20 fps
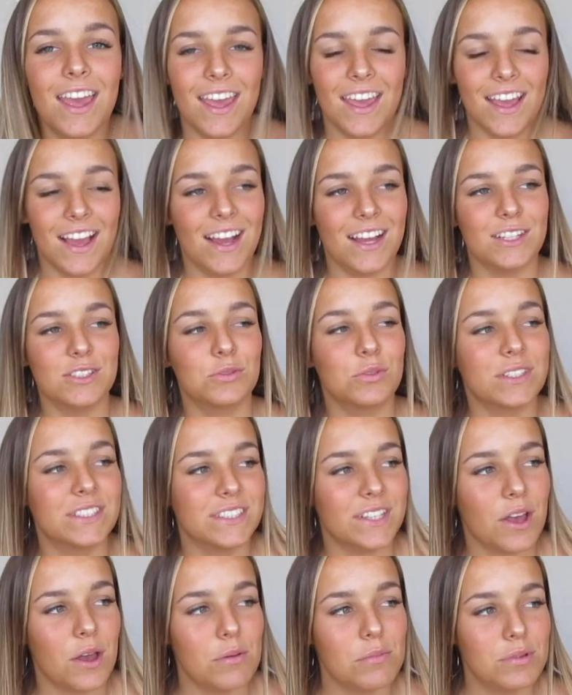Hey guys,
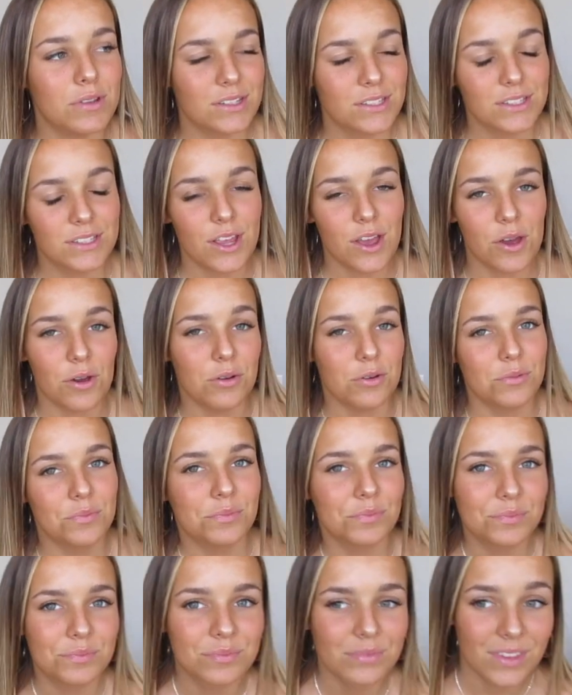what's up? So,
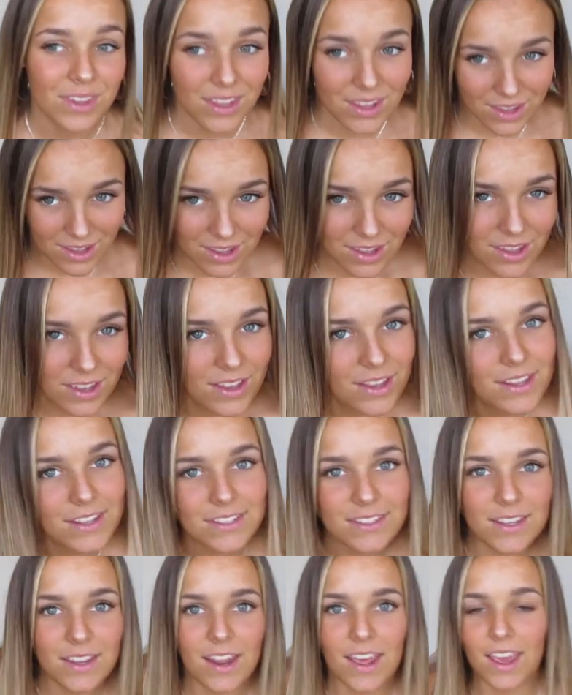
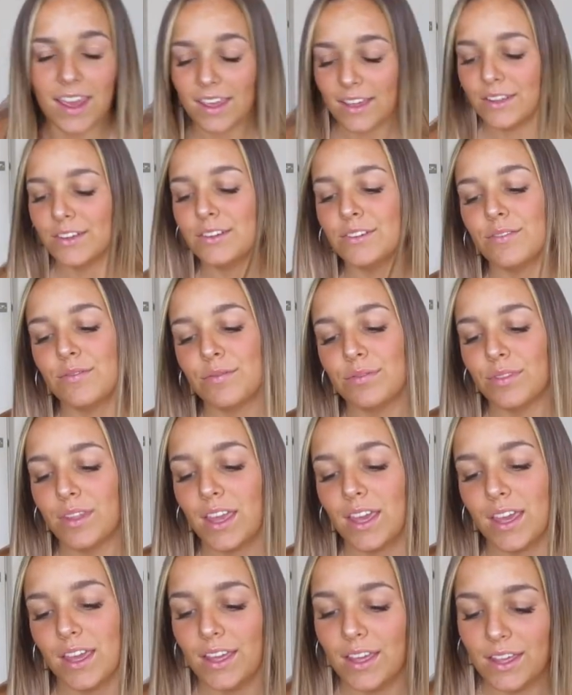today
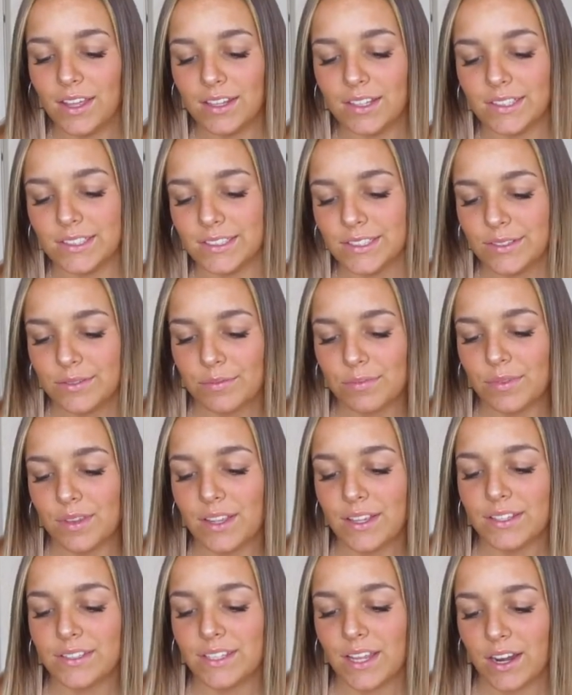it is
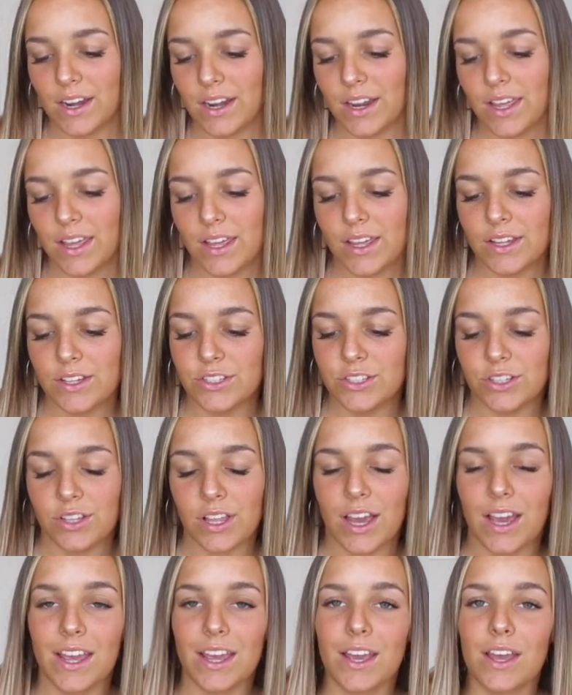Saturday,
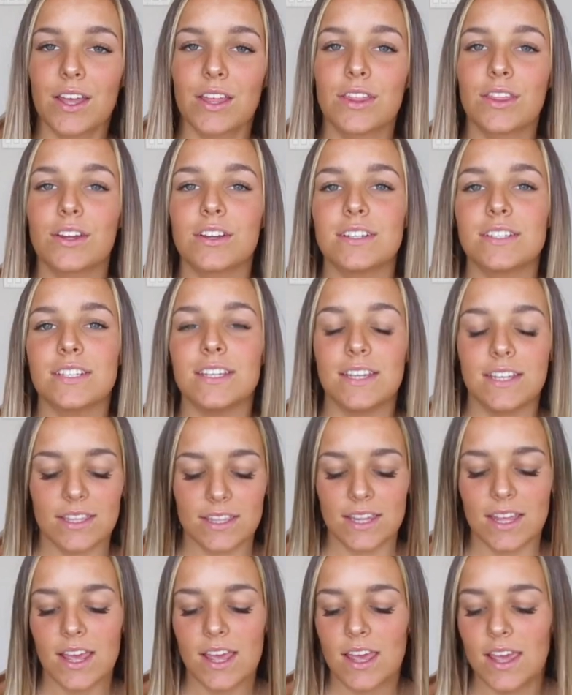July 13th.
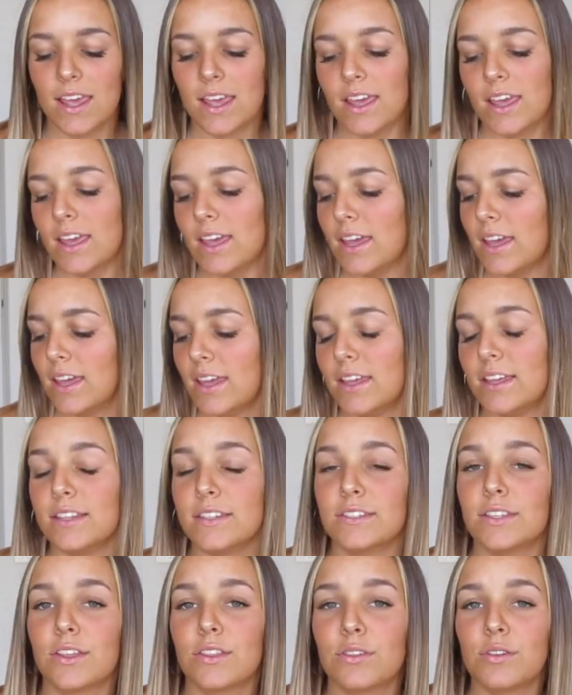It
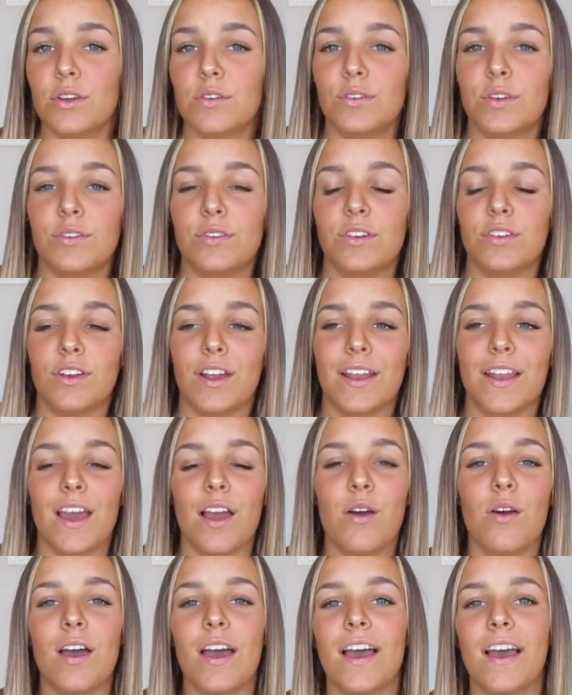is 3:50 right
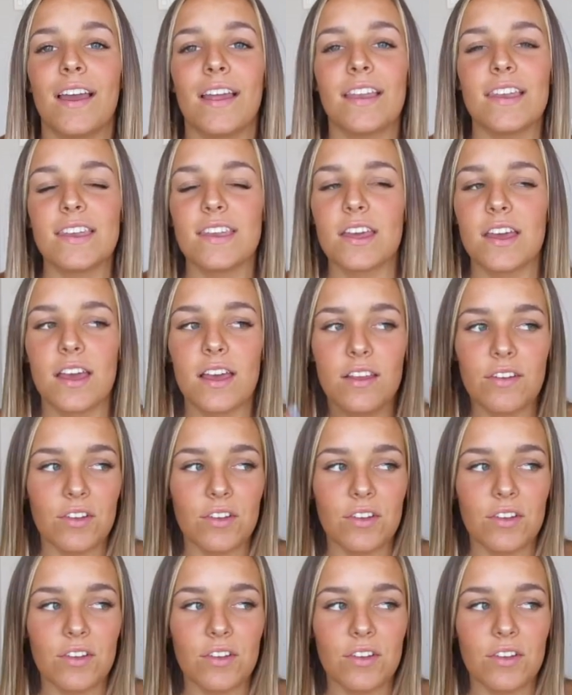now, and